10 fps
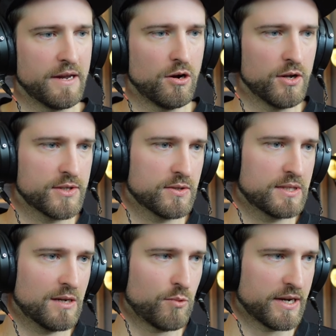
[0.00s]
then also
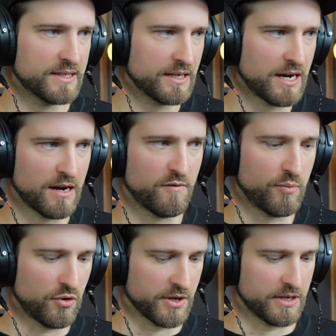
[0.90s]
see what is the cutoff
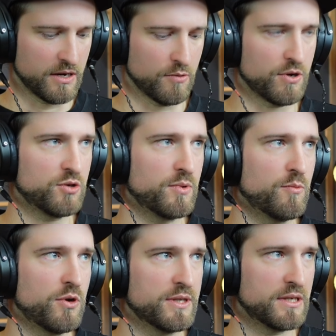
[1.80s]
point here. What do we
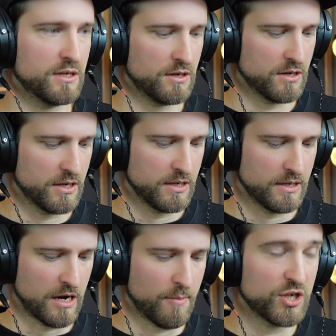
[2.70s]
want here?
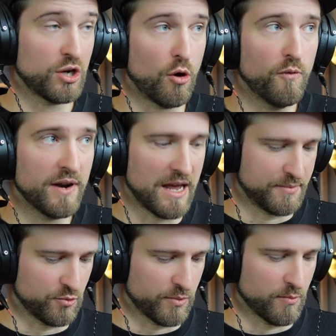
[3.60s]
How much
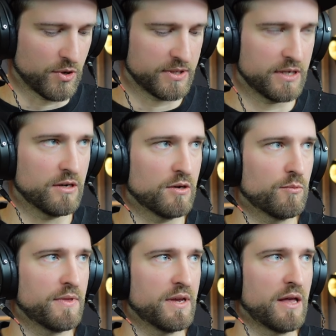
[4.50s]
overlap do we want here
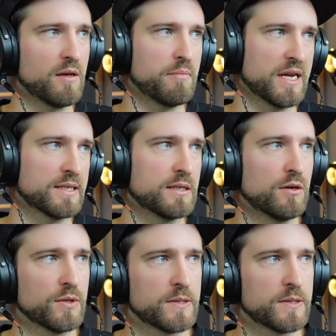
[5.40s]
with the other bass sounds?